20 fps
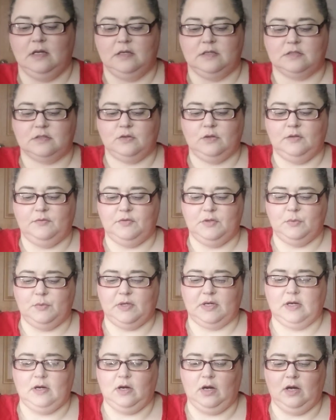So if you
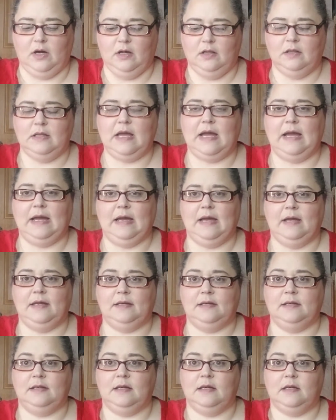recall,
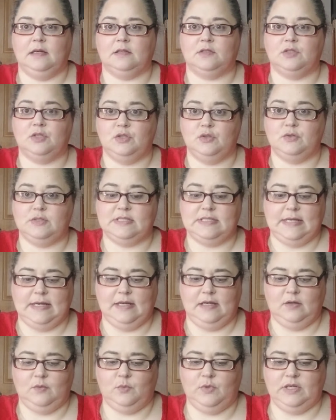on
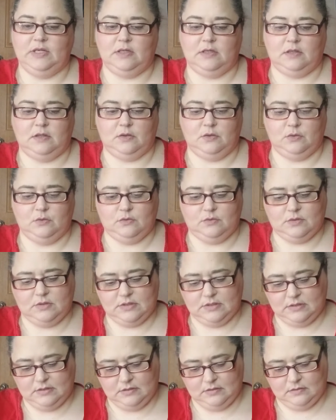Tuesday we
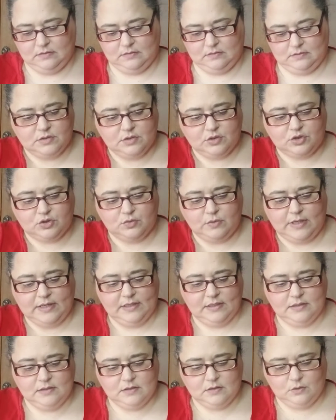used
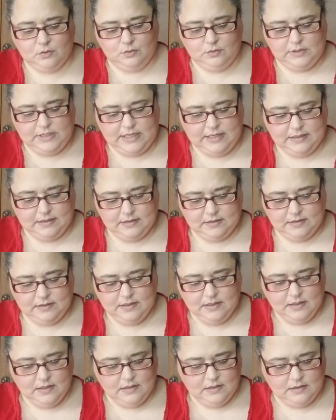Shredded, Culotta,
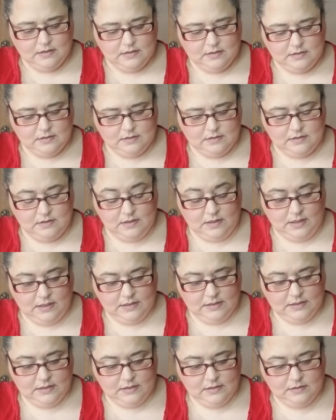
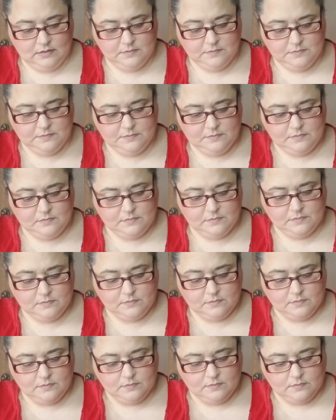Nutty,
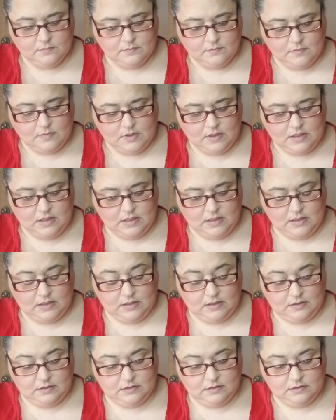
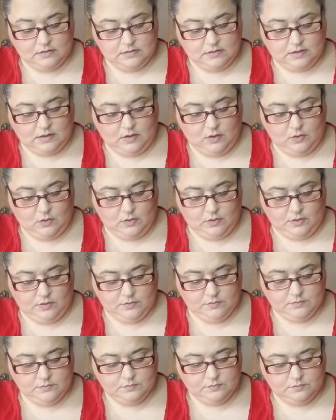and DeCoco.
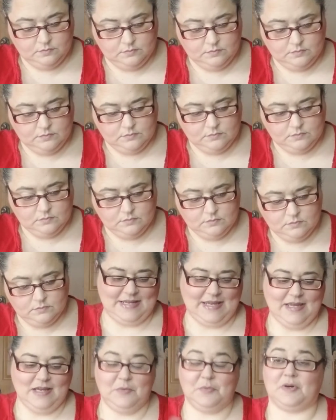
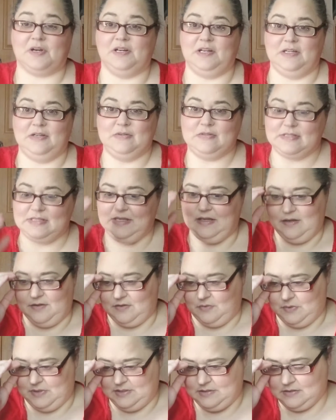Today we're going to use the
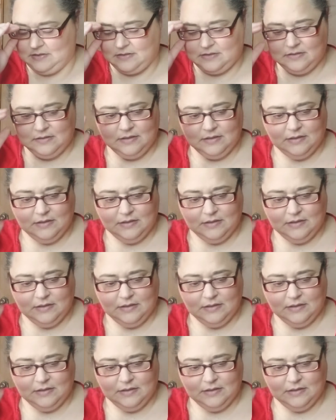other ones.